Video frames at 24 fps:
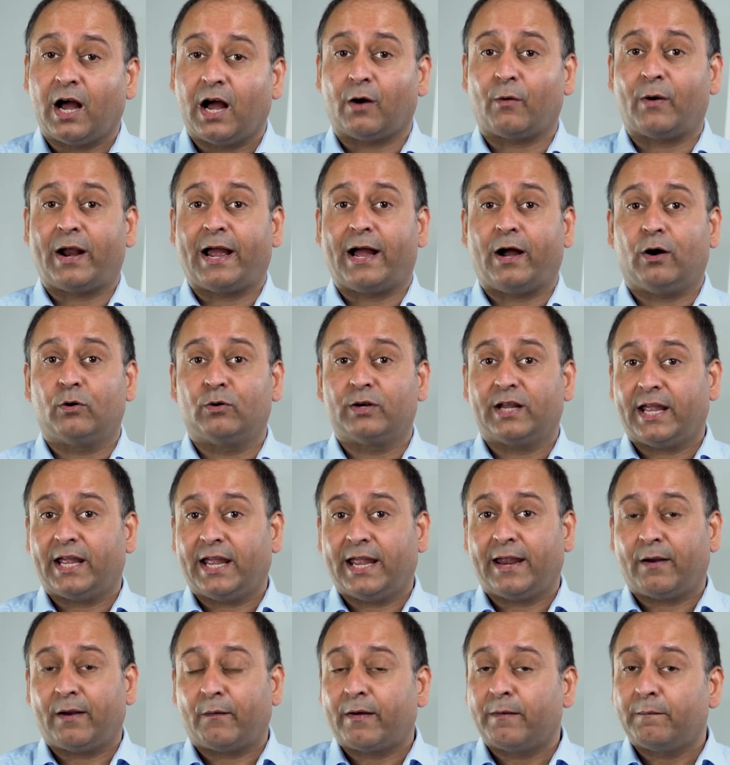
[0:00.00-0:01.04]
around
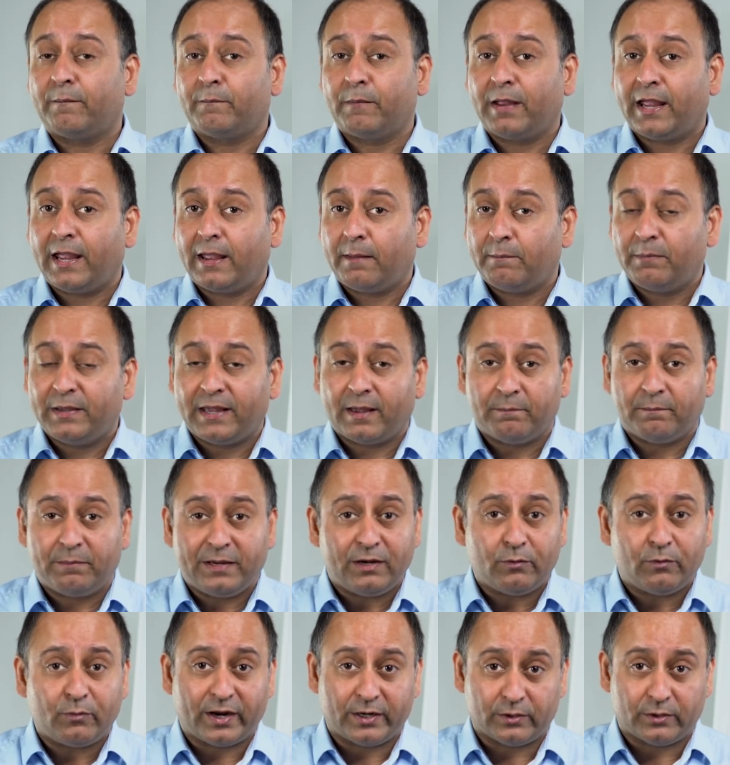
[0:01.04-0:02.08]

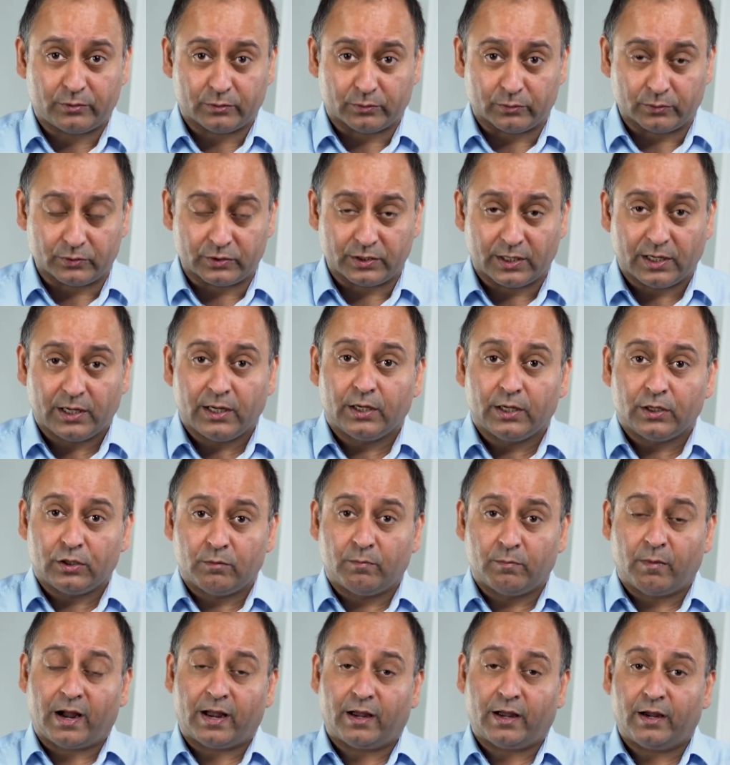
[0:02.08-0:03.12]
Airbnb rentals. You
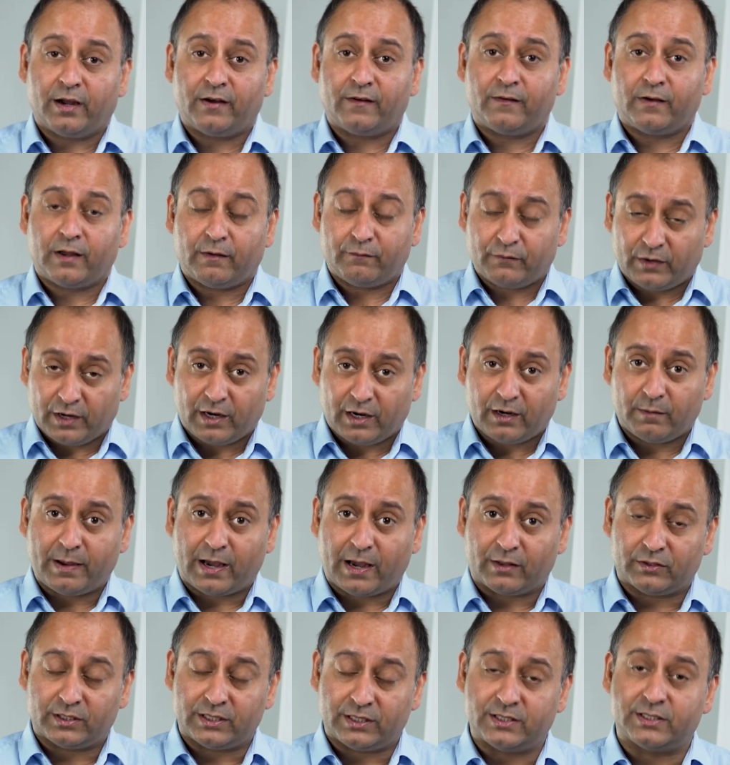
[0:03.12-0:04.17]
might have heard
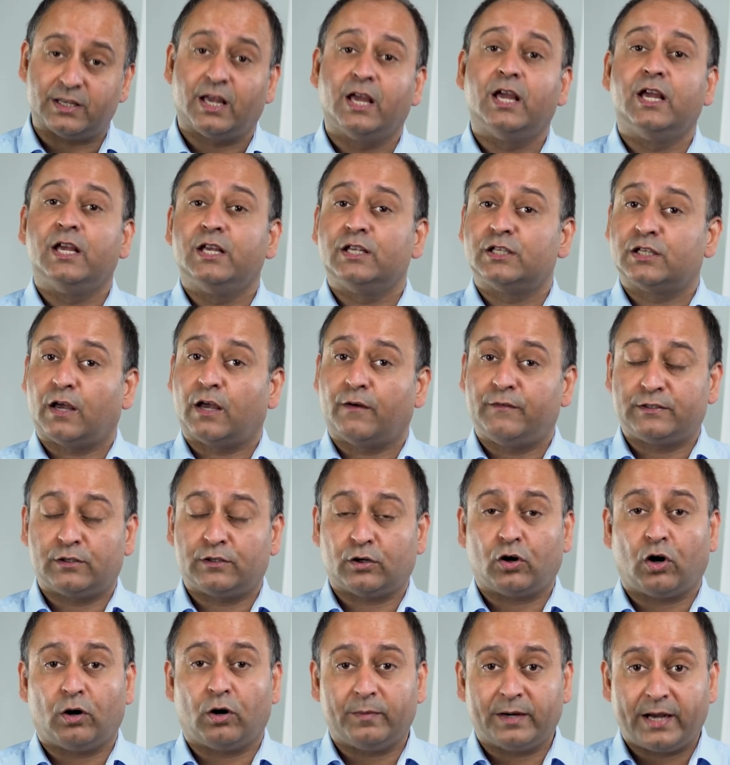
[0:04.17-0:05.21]
about these. Serviced
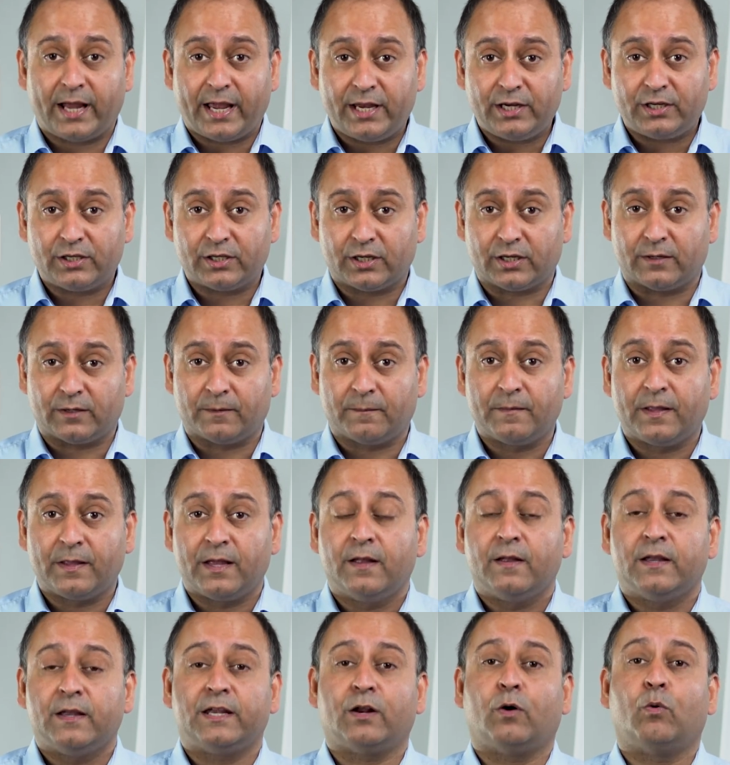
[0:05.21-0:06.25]
accommodation,
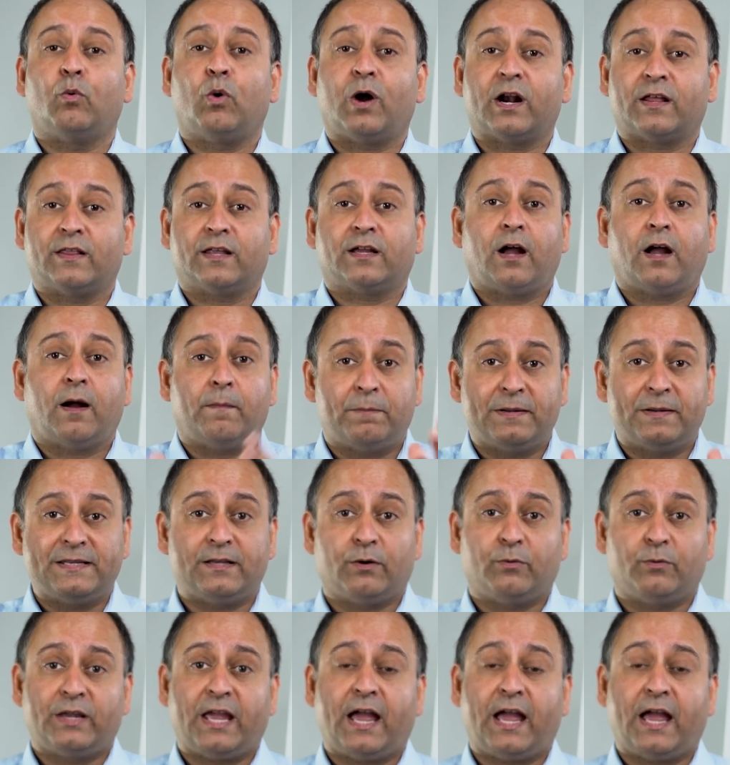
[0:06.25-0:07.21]
you know, one of the companies that we